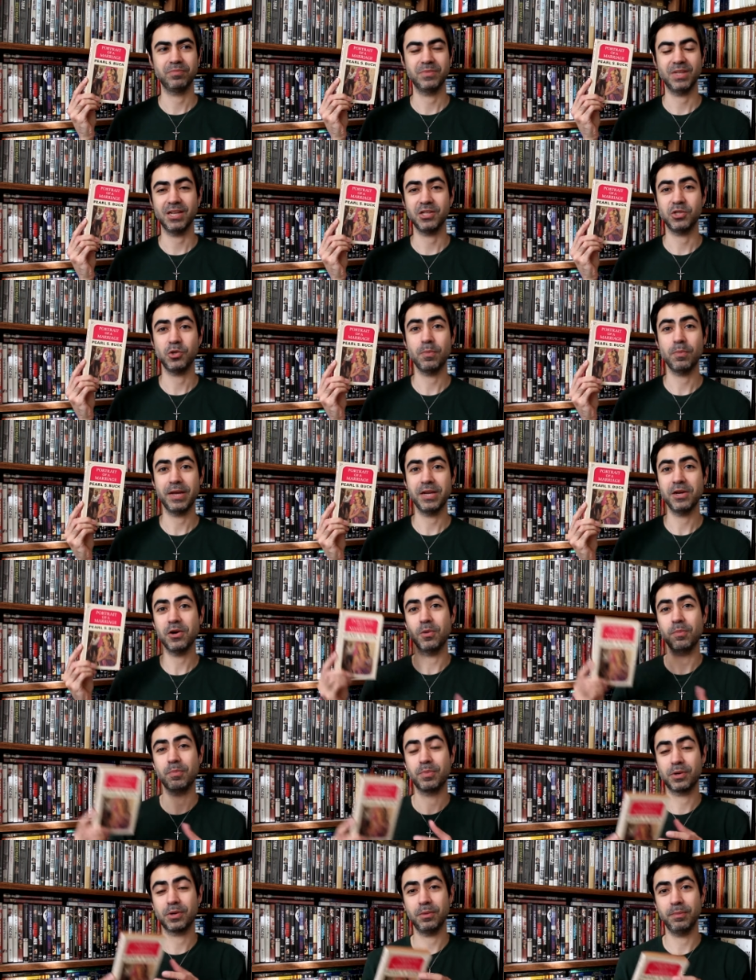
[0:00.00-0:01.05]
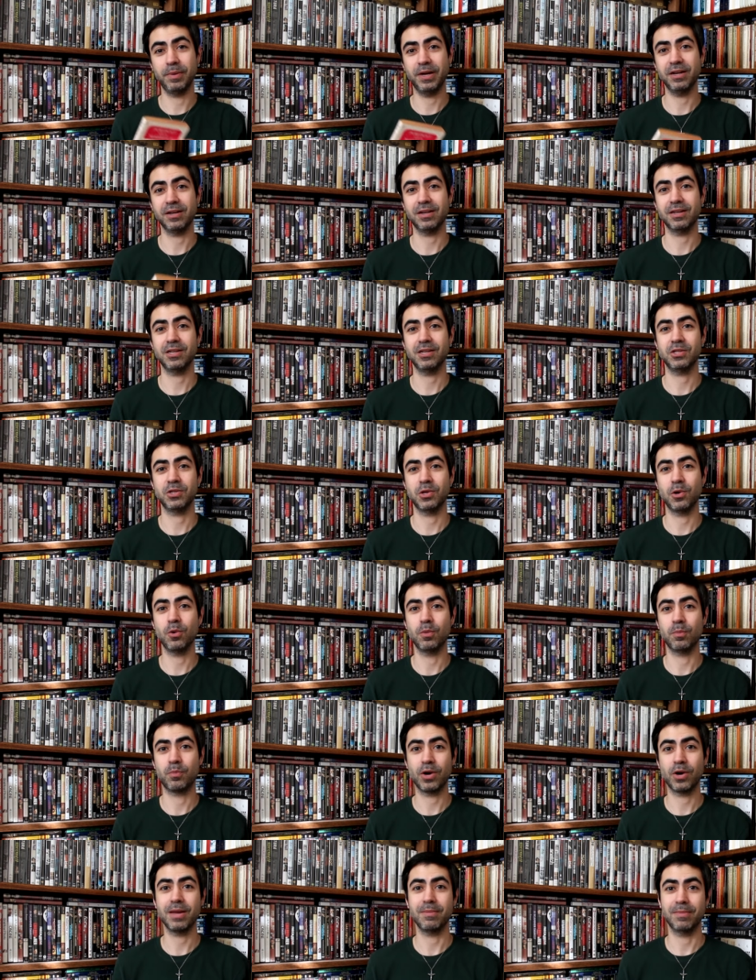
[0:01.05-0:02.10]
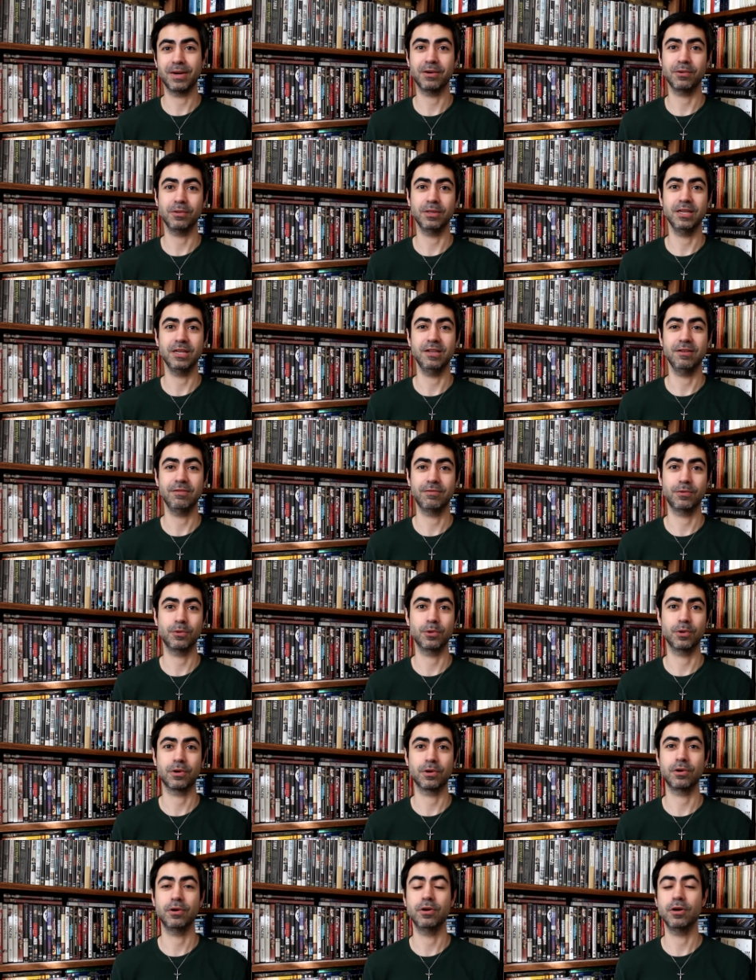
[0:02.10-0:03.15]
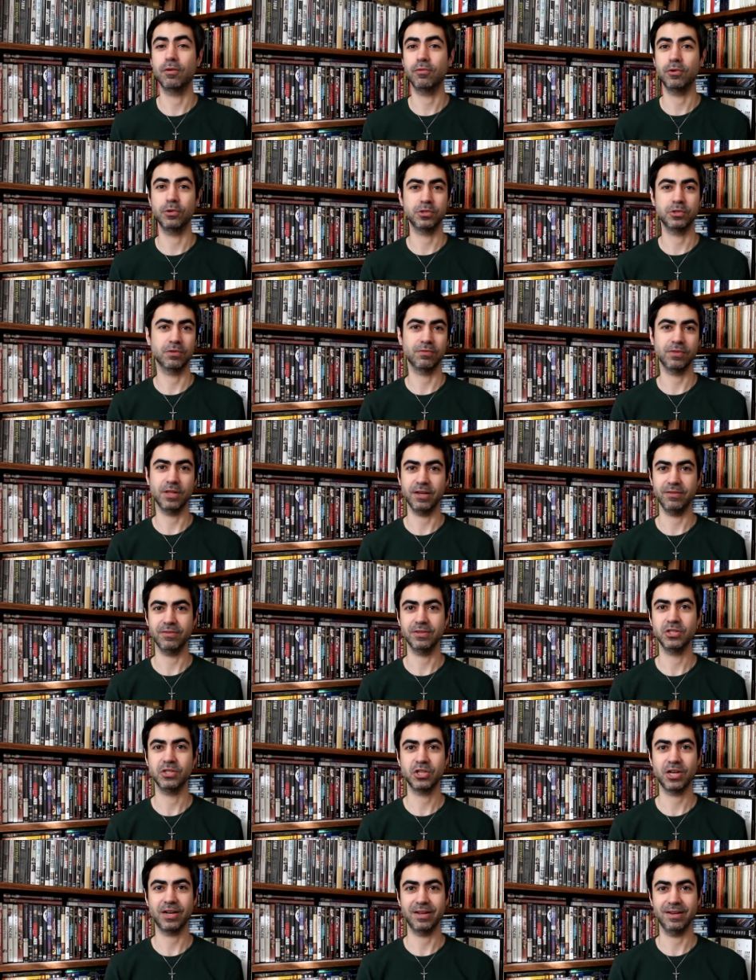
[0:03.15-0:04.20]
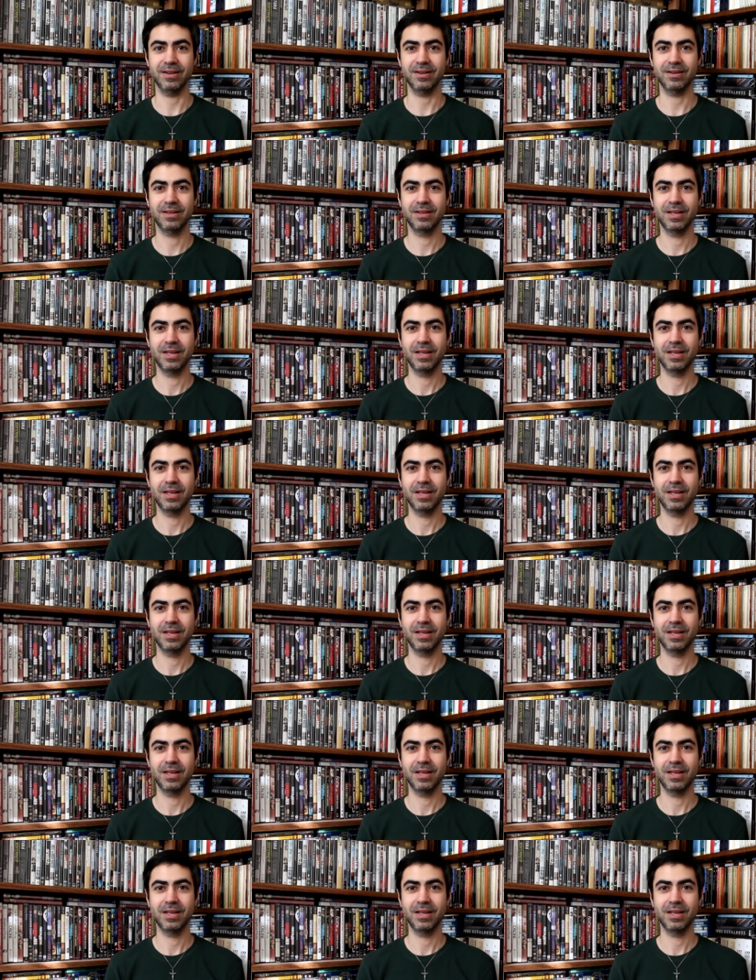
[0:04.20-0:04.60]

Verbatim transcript: as you may know, Pearl Buck is known primarily for her novels of life in China.